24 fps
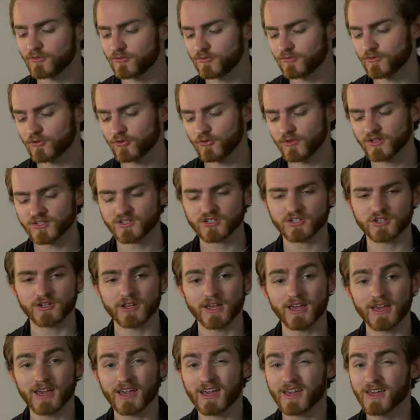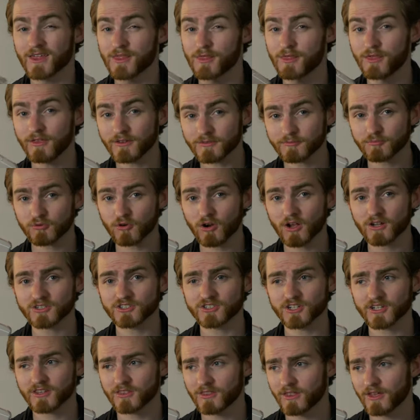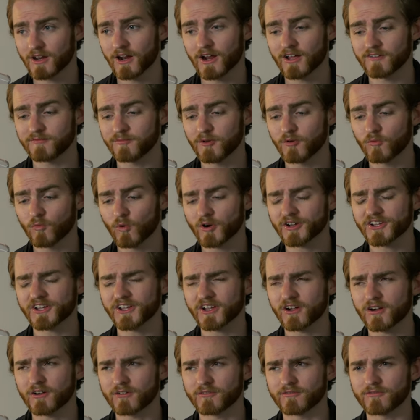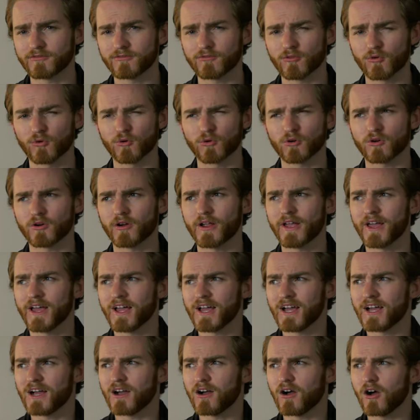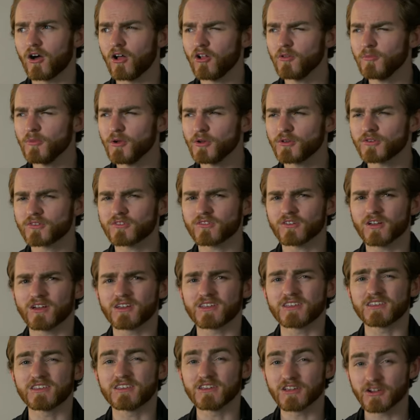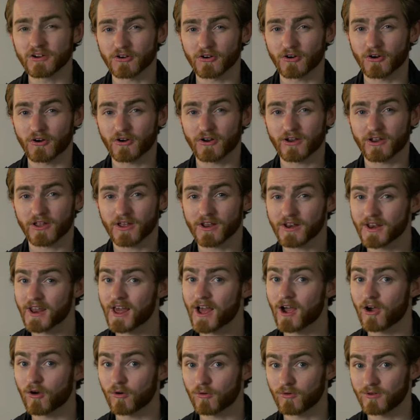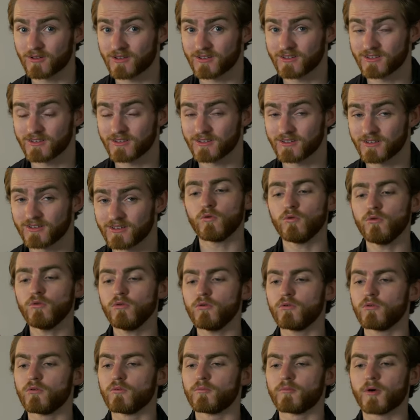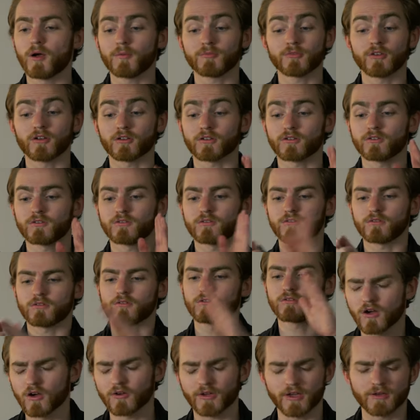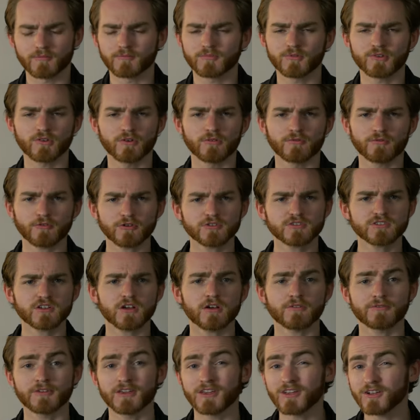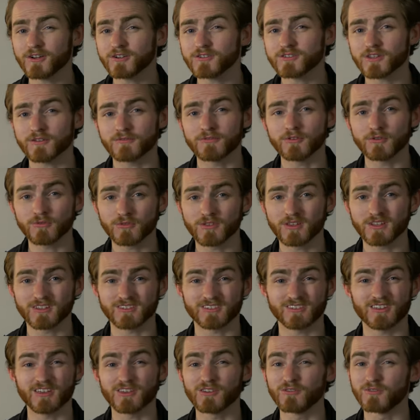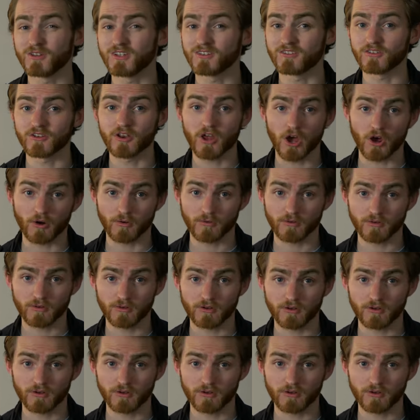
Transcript: to fruition this project that I've been working on for almost a year now. Ooh, pop socket. Okay, so first off, here's a few things that you need to know.